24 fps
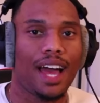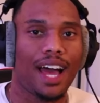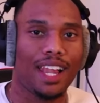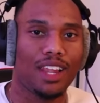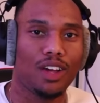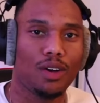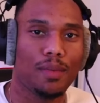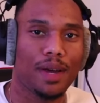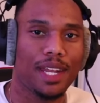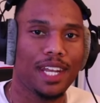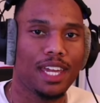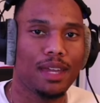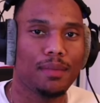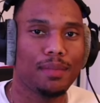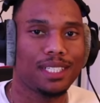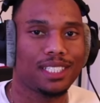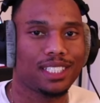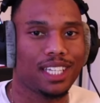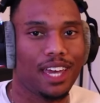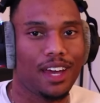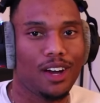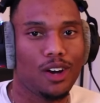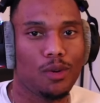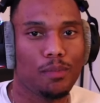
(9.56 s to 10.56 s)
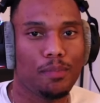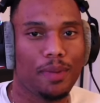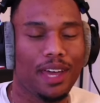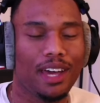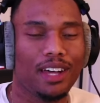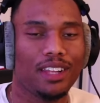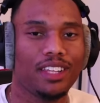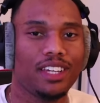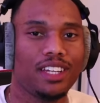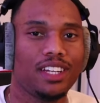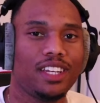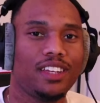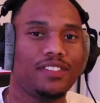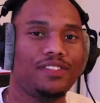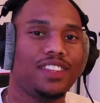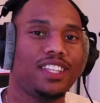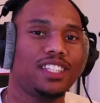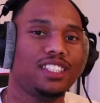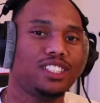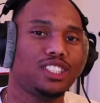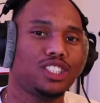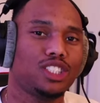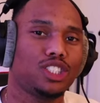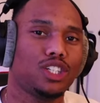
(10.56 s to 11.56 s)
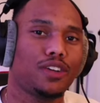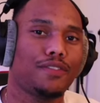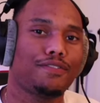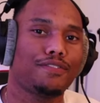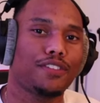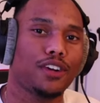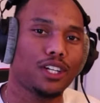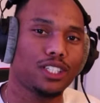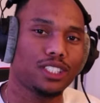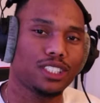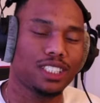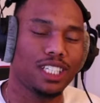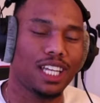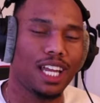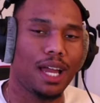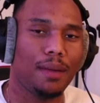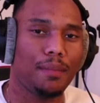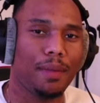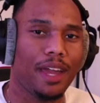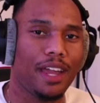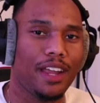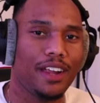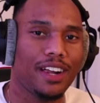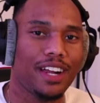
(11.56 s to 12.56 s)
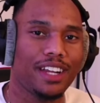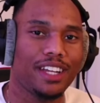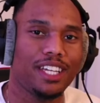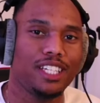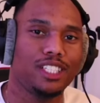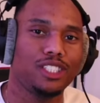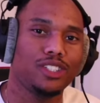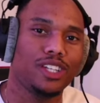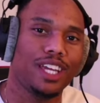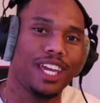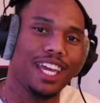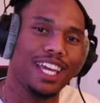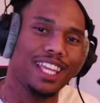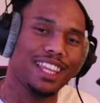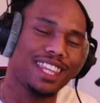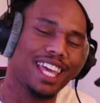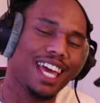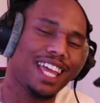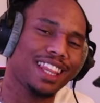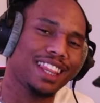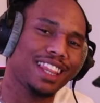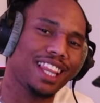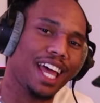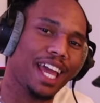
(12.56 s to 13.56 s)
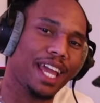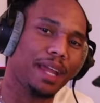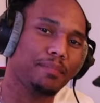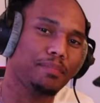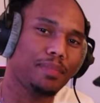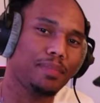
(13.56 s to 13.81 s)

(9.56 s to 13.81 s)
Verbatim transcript: Hello, my name is Kell Bailey, and if this is your first time here, I need you to hit that like